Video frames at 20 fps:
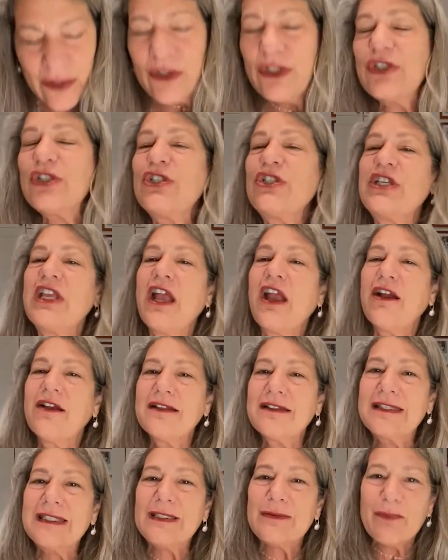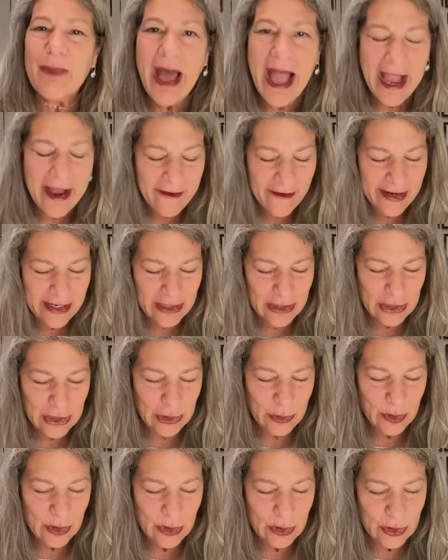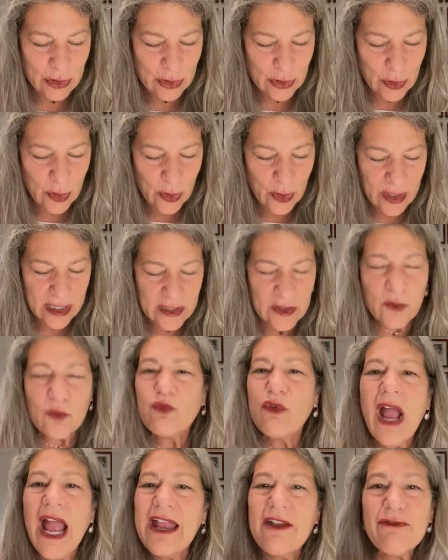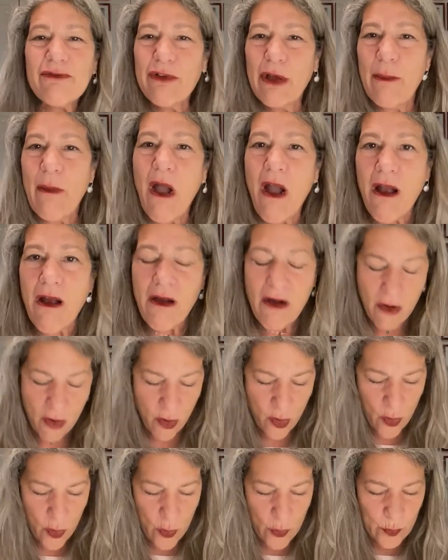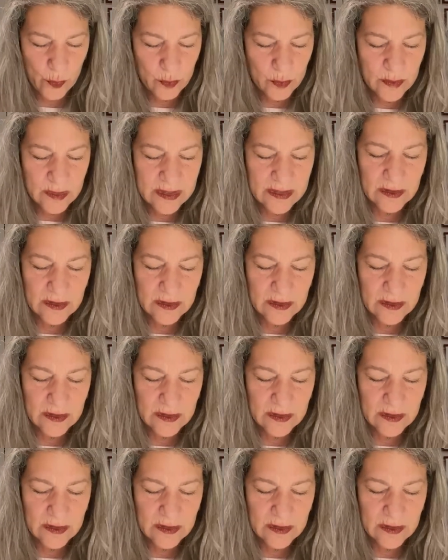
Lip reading: to share inspiring Jewish stories right from our homes,